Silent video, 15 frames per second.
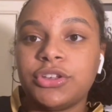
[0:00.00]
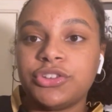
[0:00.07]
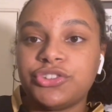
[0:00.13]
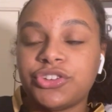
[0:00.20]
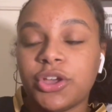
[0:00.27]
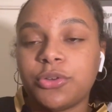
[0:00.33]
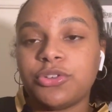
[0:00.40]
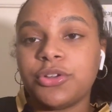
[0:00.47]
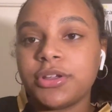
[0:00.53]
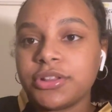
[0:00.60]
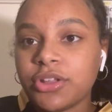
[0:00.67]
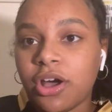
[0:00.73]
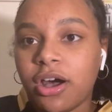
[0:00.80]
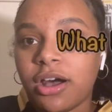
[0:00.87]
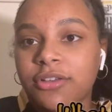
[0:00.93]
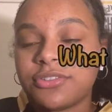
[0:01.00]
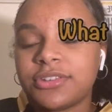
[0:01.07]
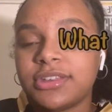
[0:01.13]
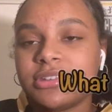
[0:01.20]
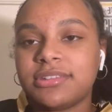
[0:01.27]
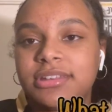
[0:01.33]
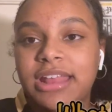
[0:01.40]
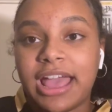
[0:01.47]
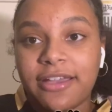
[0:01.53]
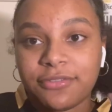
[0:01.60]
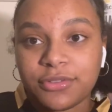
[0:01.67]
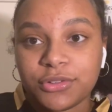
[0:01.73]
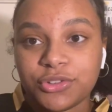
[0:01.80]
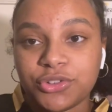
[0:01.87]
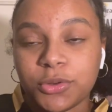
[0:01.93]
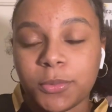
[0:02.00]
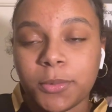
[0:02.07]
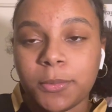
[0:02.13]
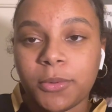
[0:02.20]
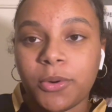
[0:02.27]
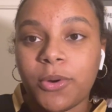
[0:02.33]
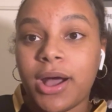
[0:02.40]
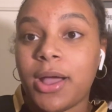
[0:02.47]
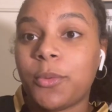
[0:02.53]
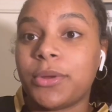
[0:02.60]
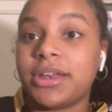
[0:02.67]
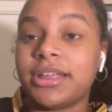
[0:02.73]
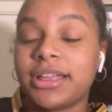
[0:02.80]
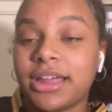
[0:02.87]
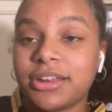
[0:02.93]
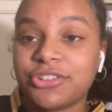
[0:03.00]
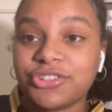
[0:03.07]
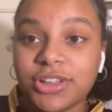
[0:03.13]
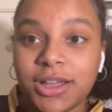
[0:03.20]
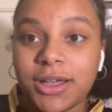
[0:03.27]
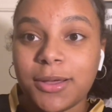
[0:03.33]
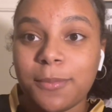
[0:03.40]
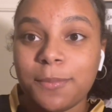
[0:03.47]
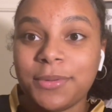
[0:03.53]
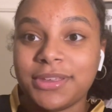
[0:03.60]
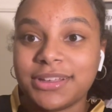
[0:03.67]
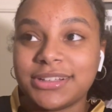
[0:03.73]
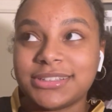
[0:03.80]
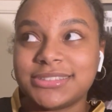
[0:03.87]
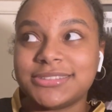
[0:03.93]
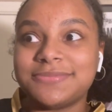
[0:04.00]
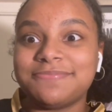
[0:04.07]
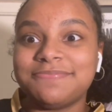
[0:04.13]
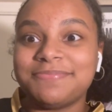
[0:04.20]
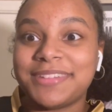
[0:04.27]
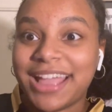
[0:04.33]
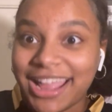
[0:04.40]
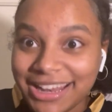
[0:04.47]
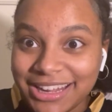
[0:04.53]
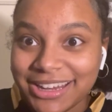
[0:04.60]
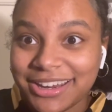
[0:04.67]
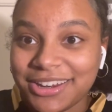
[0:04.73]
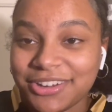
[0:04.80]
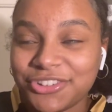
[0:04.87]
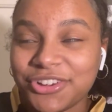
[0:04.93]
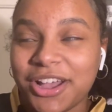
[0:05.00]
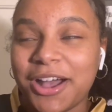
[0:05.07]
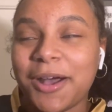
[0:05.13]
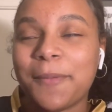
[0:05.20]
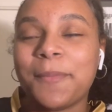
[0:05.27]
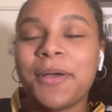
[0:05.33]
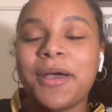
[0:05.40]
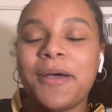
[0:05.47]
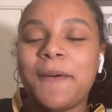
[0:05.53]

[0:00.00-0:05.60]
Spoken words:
So during the off season after the Super Bowl, I went and got a job because I needed a job.